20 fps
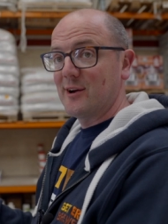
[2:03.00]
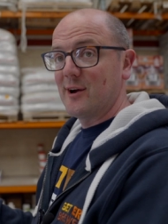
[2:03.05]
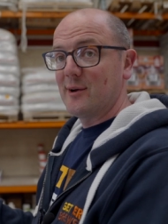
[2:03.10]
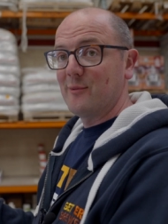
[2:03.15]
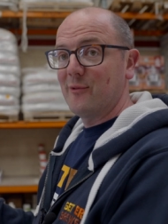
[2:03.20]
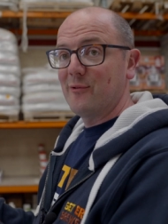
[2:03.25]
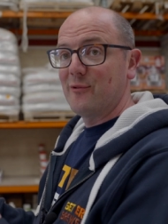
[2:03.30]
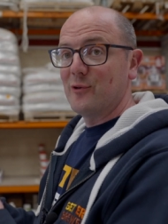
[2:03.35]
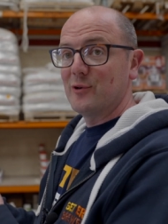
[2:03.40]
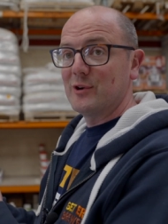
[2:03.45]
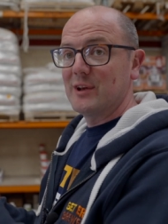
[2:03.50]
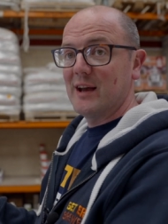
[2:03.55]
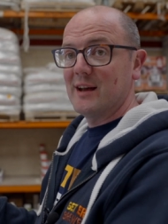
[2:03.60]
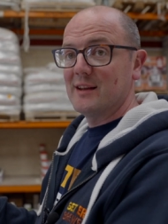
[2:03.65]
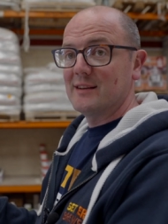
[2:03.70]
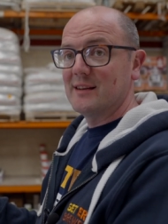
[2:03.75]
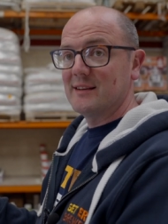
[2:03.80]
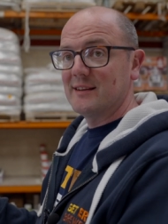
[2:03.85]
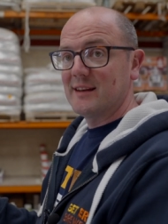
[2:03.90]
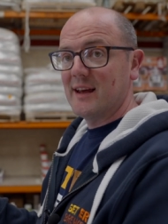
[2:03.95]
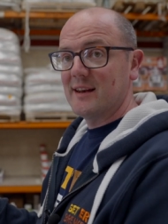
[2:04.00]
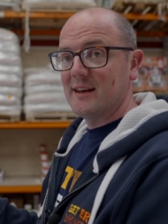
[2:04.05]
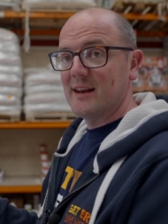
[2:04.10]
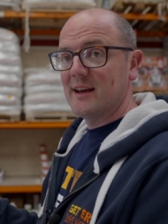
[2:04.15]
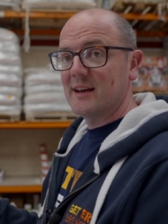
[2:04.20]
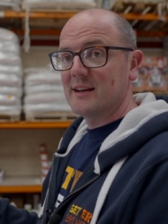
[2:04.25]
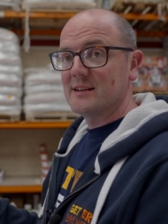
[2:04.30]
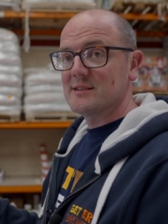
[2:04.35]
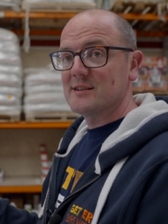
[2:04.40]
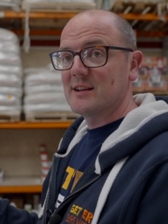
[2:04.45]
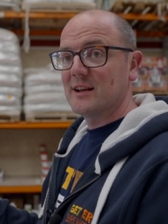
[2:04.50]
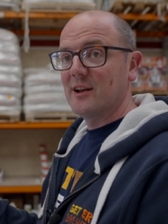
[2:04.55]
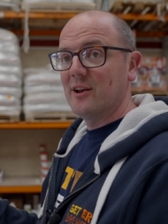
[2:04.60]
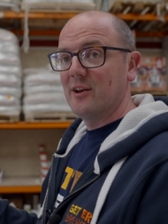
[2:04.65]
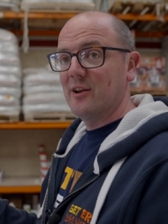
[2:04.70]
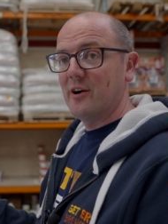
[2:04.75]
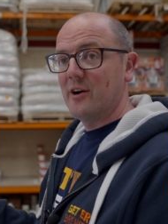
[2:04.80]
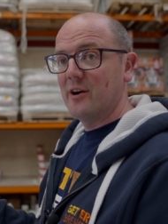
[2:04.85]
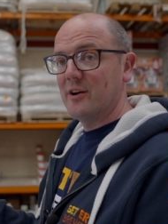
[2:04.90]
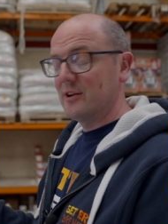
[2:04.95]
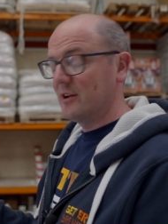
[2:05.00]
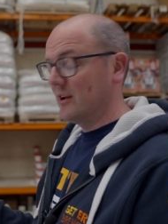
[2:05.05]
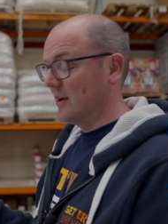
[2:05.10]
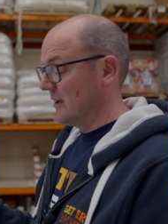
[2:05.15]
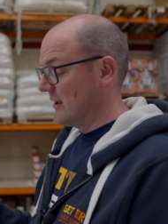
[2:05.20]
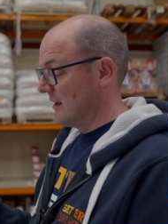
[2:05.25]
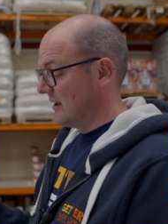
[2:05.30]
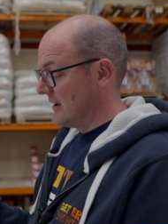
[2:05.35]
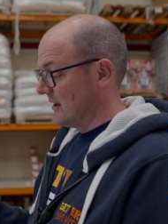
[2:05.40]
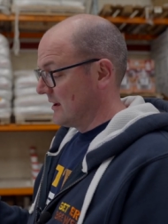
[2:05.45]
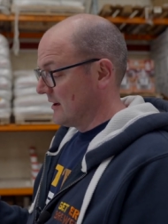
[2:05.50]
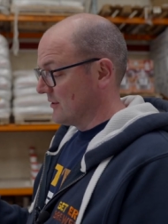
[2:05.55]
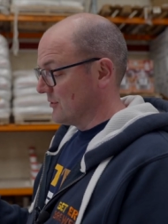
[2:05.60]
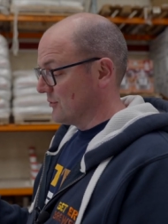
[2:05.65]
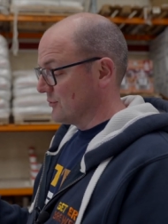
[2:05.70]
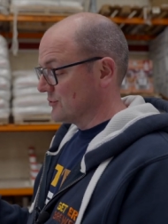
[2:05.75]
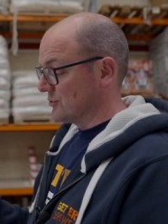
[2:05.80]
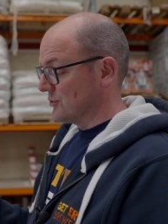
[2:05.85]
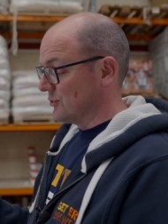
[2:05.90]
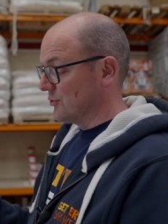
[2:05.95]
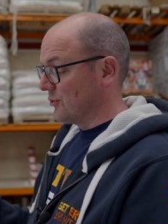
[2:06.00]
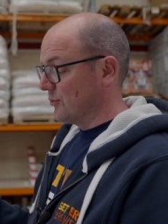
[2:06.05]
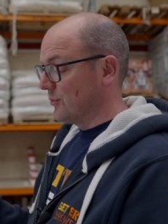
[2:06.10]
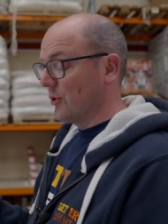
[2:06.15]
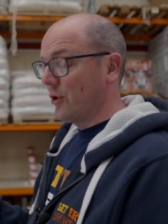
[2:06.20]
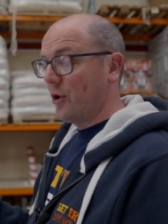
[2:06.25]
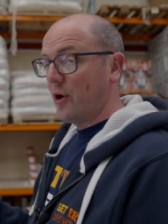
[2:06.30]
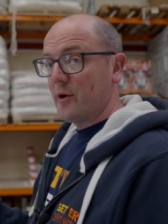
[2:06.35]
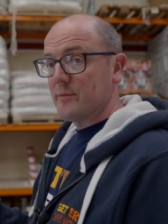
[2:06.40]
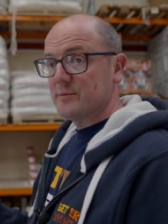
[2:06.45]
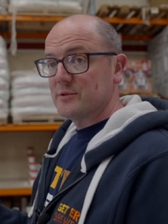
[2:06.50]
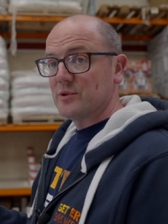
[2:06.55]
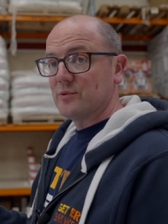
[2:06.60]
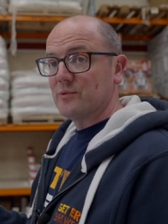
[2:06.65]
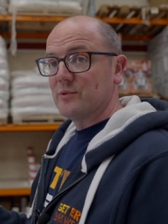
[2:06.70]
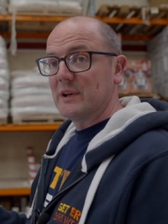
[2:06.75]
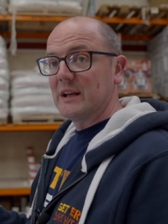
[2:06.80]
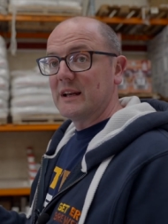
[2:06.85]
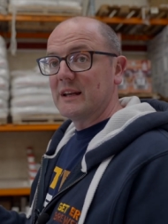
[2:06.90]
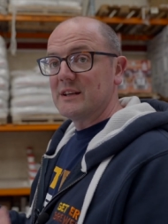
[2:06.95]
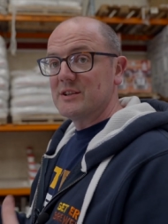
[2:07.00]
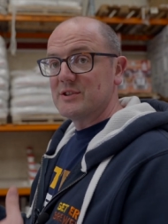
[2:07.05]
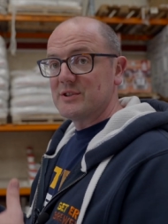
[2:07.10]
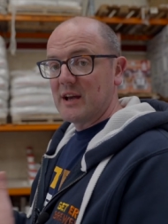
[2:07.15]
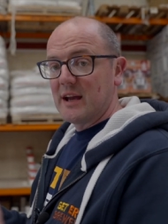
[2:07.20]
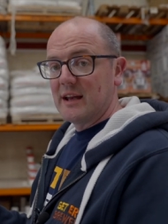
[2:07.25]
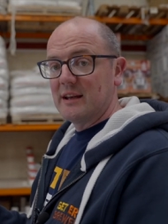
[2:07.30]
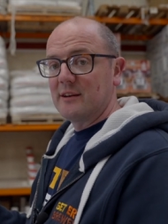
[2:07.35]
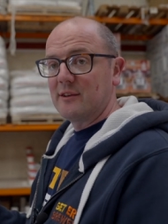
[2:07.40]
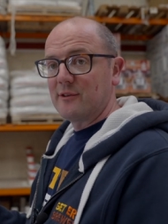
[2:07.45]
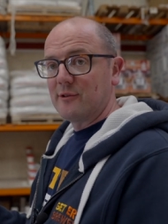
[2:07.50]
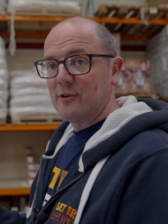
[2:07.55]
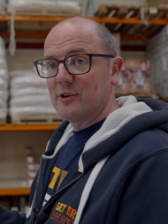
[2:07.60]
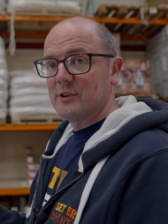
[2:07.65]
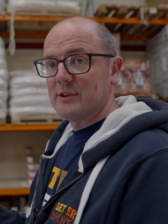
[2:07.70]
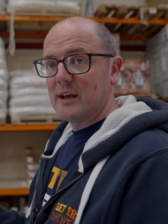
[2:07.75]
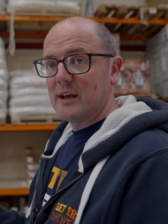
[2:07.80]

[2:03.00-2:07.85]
down before you add the titling is to allow those noble hops to really shine through at